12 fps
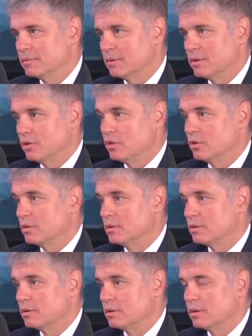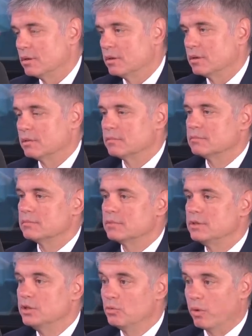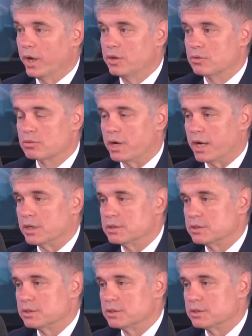begun, or do you? In a way, you're right.